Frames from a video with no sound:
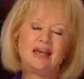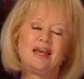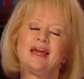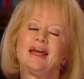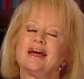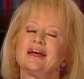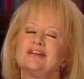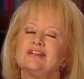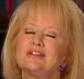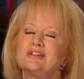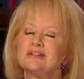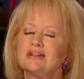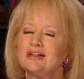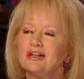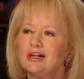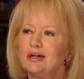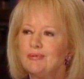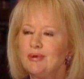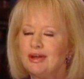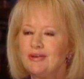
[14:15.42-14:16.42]
And,
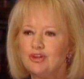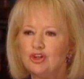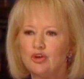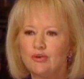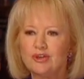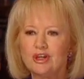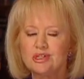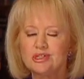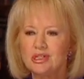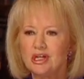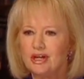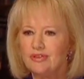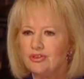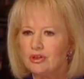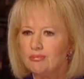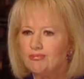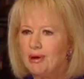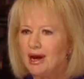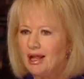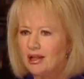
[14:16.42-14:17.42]
um, and you know they cite
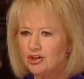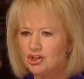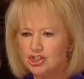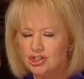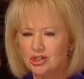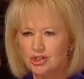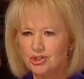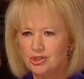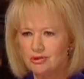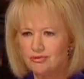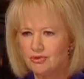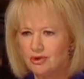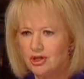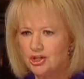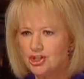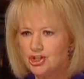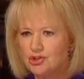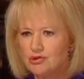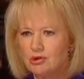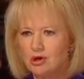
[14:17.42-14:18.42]
that balance sheets are
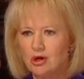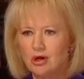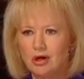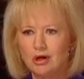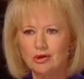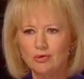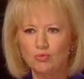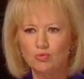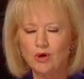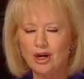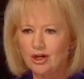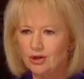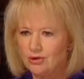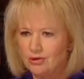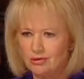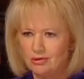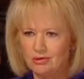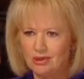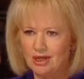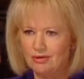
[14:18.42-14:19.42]
very strong,
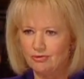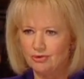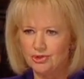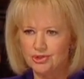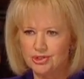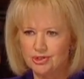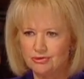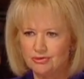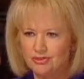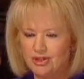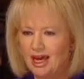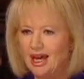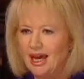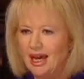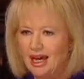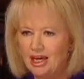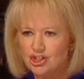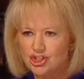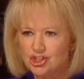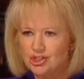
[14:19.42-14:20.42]
record levels of
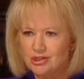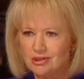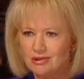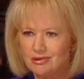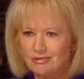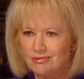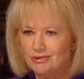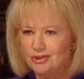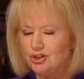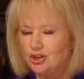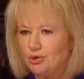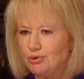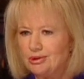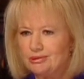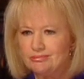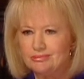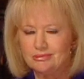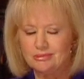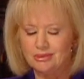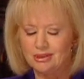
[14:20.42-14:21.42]
cash, and you know
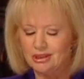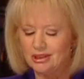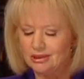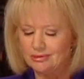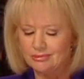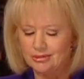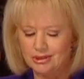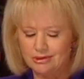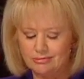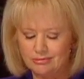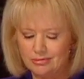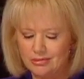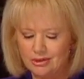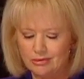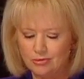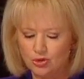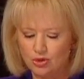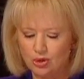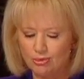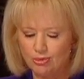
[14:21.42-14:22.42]
in, uh, in,
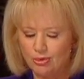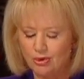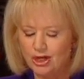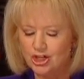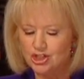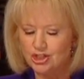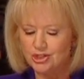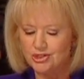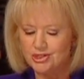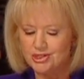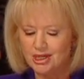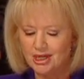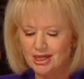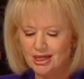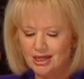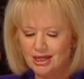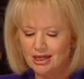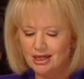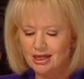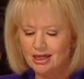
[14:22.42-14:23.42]
in, corporations,
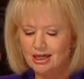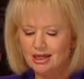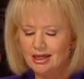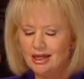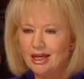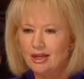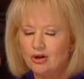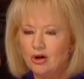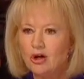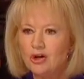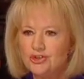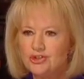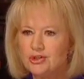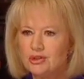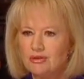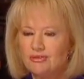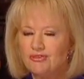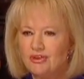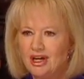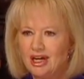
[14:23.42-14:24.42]
uh, and also
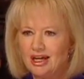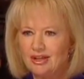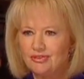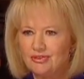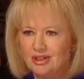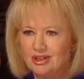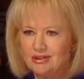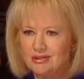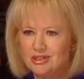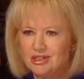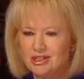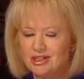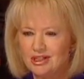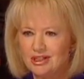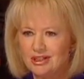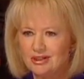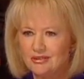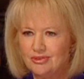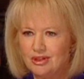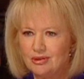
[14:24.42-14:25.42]
the fact that
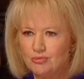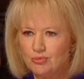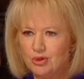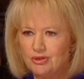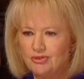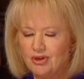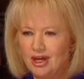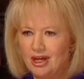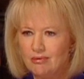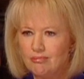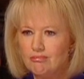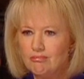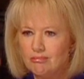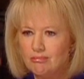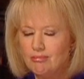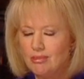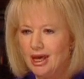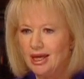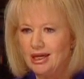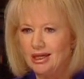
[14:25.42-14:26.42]
uh, that we've had
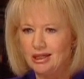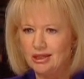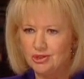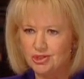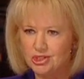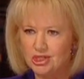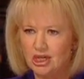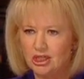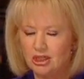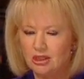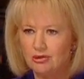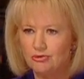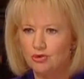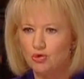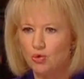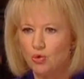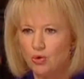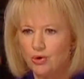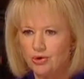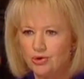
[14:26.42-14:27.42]
many consecutive
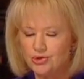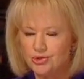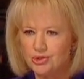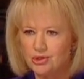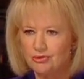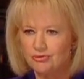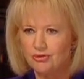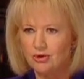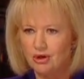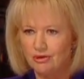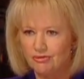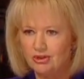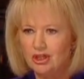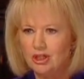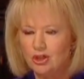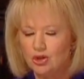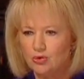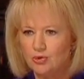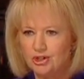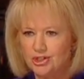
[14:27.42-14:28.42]
quarters of, of
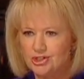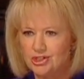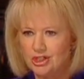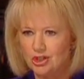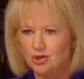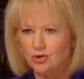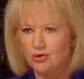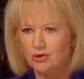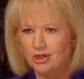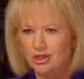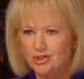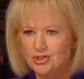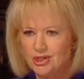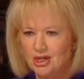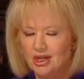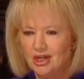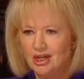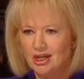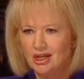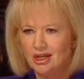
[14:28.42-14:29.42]
increasing mm-hmm. earnings.
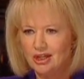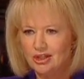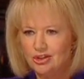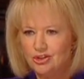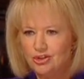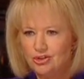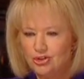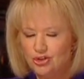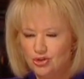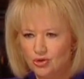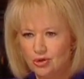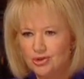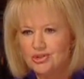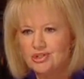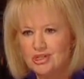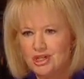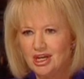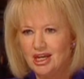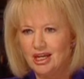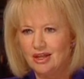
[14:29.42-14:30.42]
Mm-hmm. You're
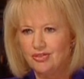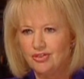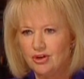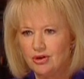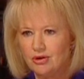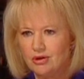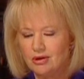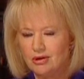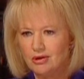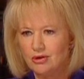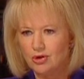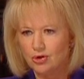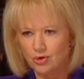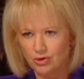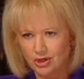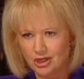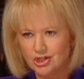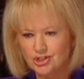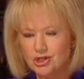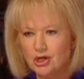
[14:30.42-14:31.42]
saying their
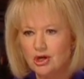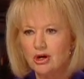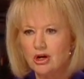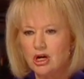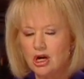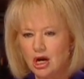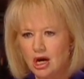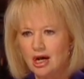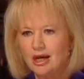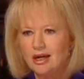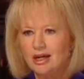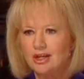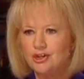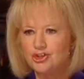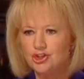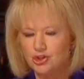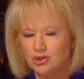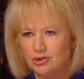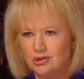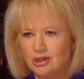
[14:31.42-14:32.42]
earnings are not
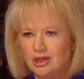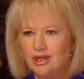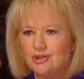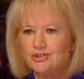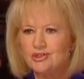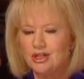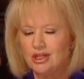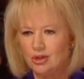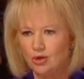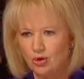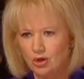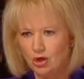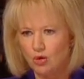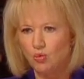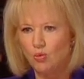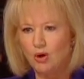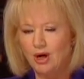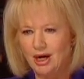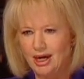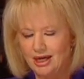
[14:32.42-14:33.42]
as good as they
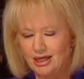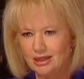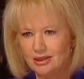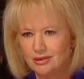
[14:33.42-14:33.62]
look. Why?